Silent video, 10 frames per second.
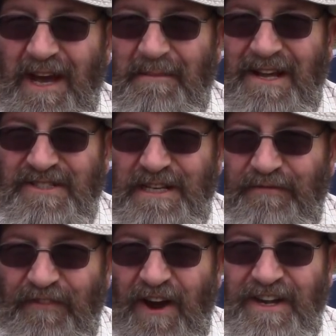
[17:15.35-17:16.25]
I'm actually
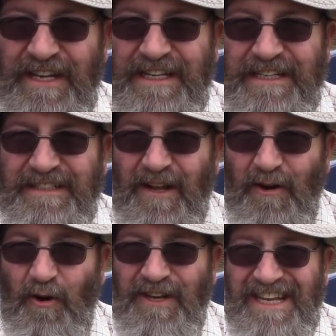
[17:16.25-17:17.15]
finding it a
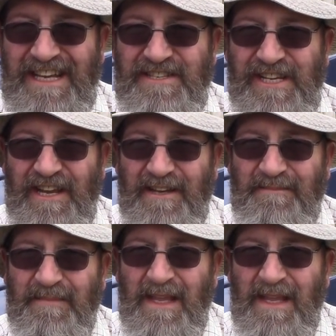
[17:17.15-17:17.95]
lot easier,